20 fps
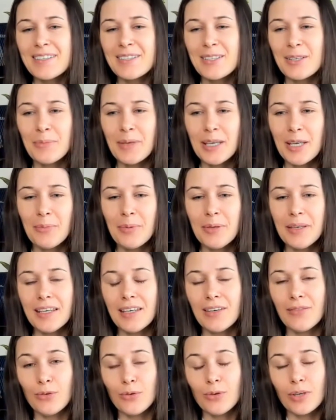So
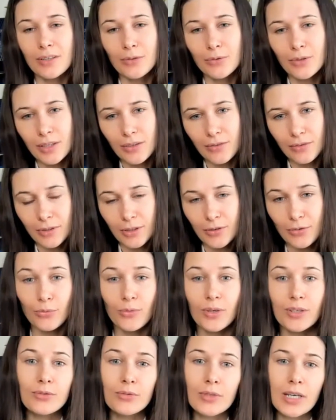maybe if you are looking, if you
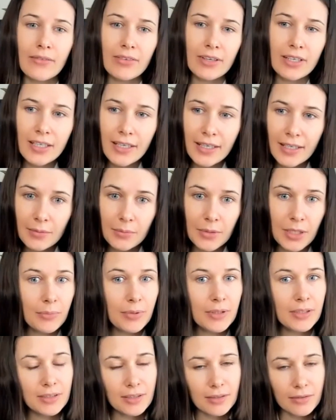want to have a kid,
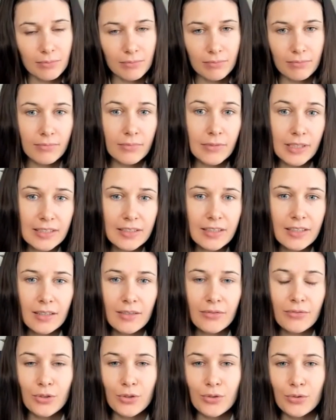maybe it's this
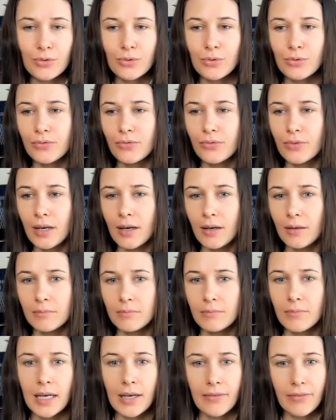year for you to
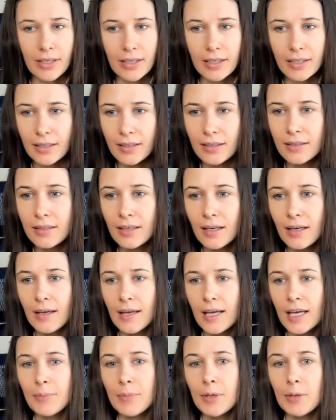um, have a kid.
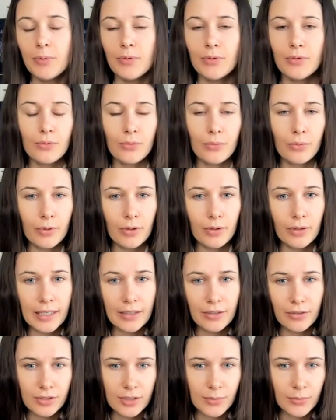Maybe you will
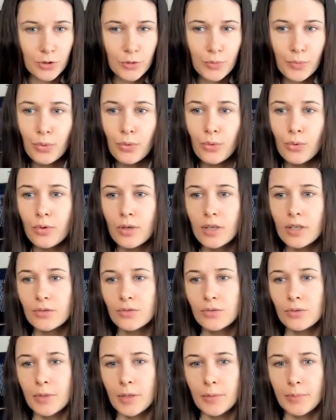enter some
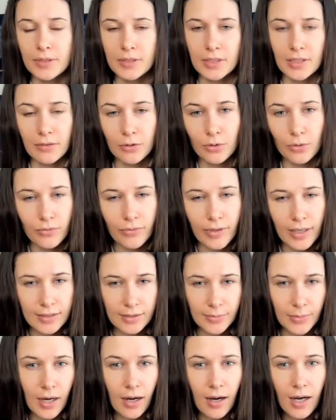sports, or maybe you'll
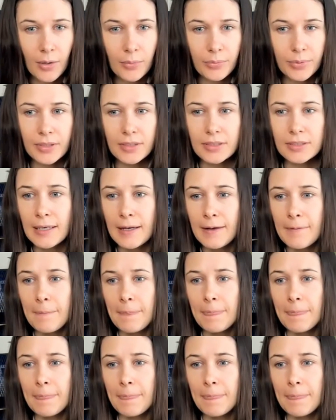find some hobbies,